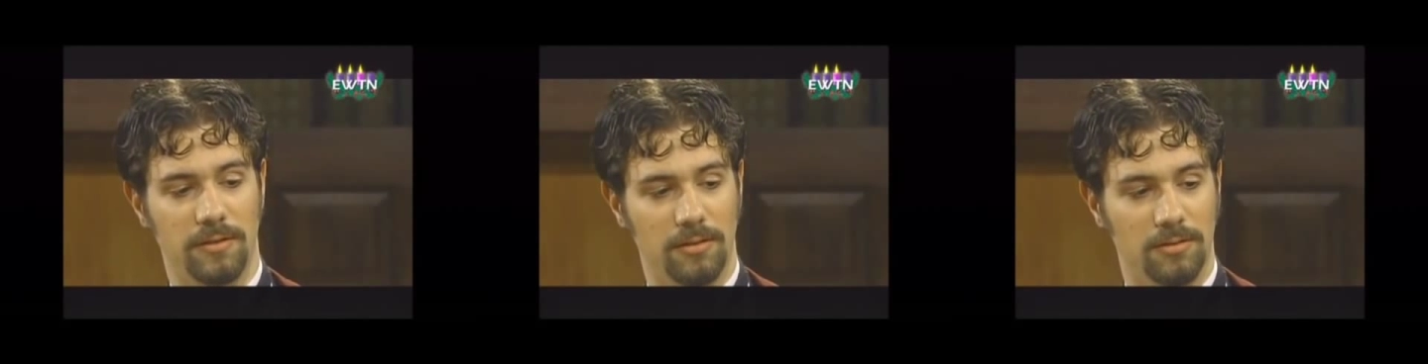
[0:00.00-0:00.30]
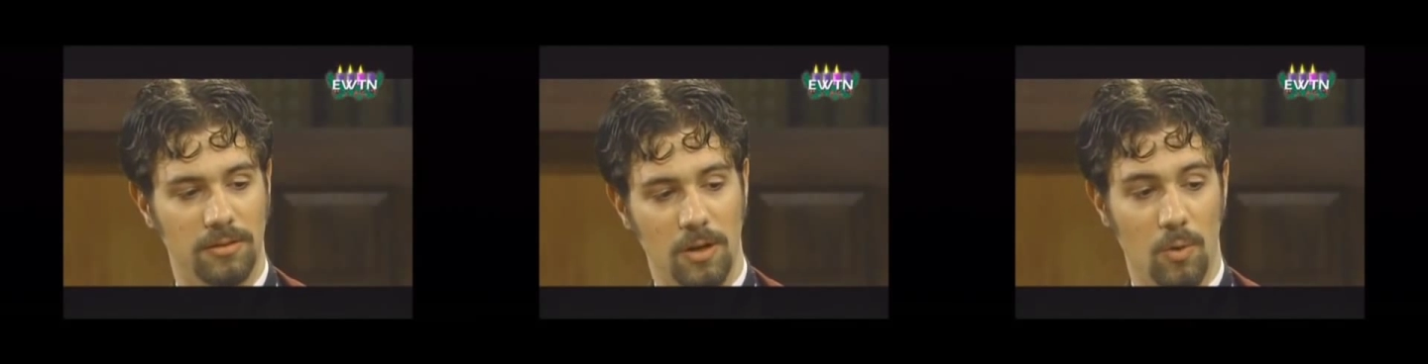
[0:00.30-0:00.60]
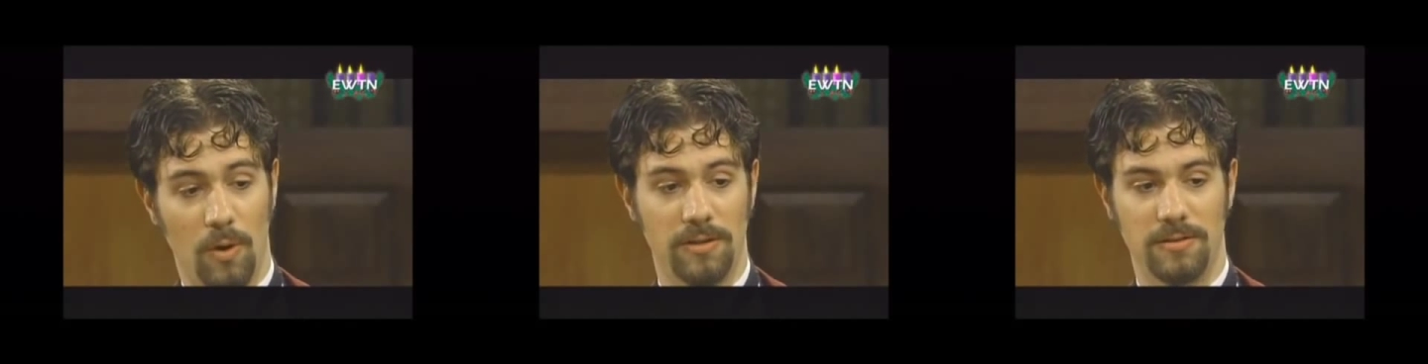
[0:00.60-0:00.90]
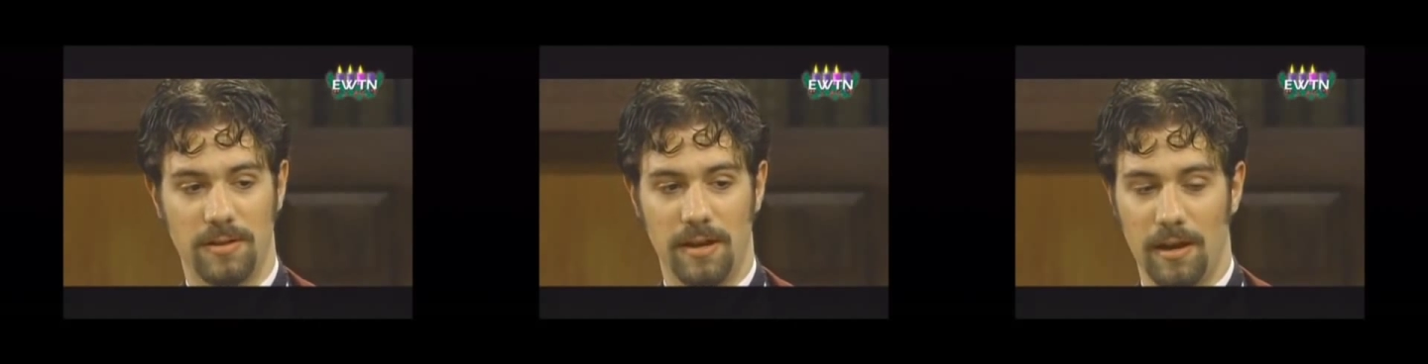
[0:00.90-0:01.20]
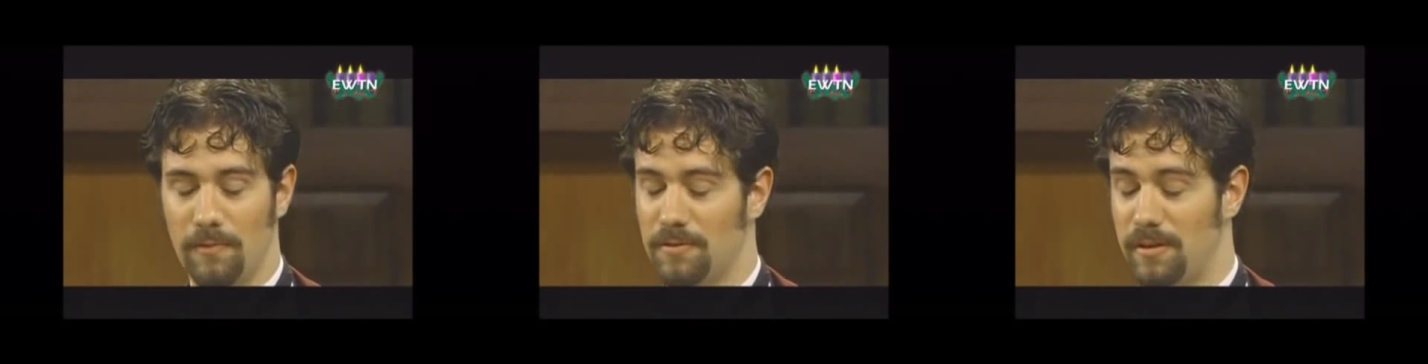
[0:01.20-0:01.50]
the
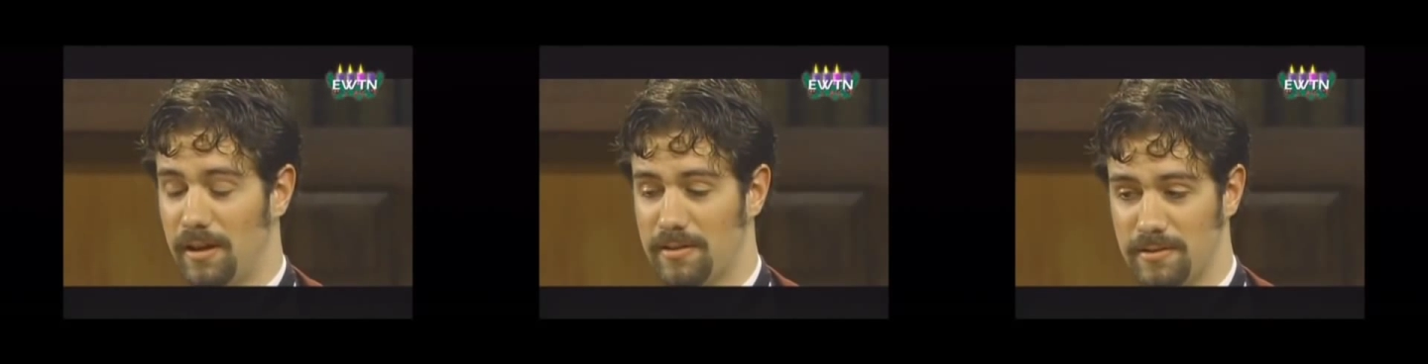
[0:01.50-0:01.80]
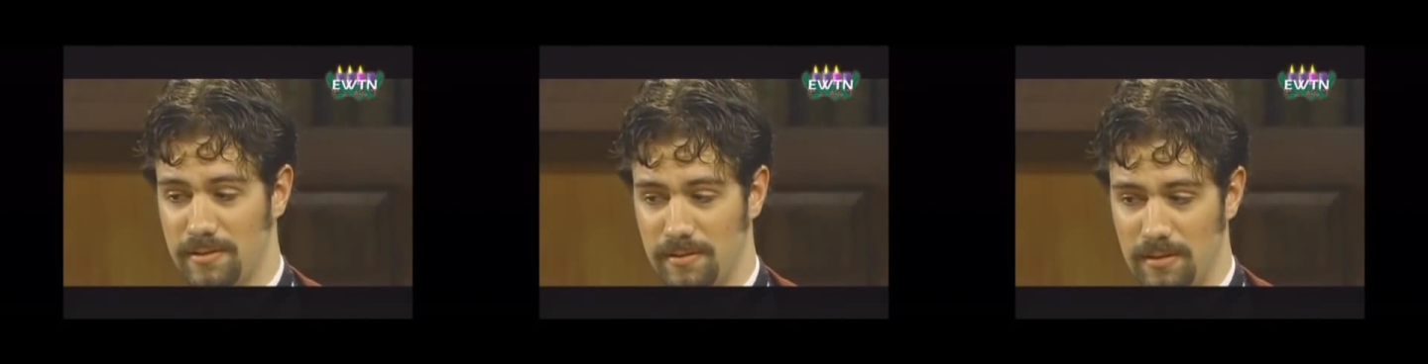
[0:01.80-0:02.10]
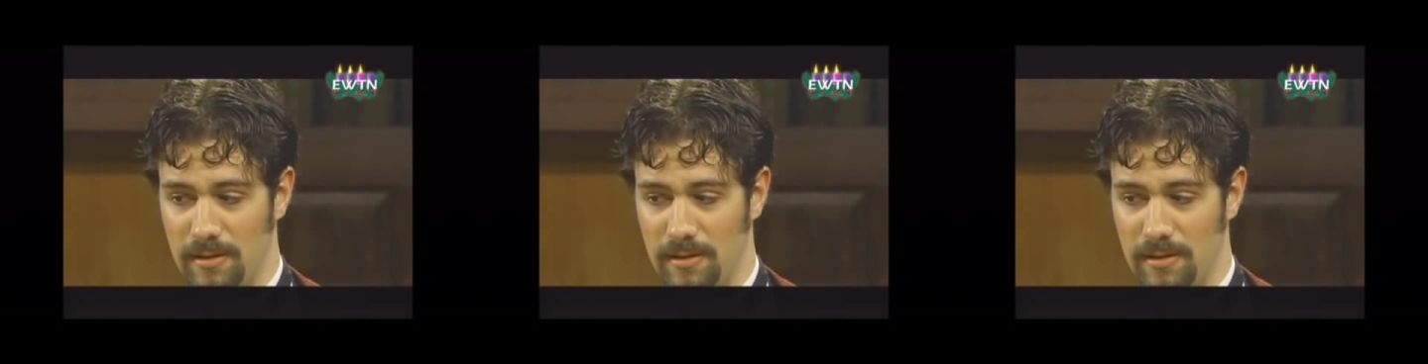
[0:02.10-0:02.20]
Wednesday after next.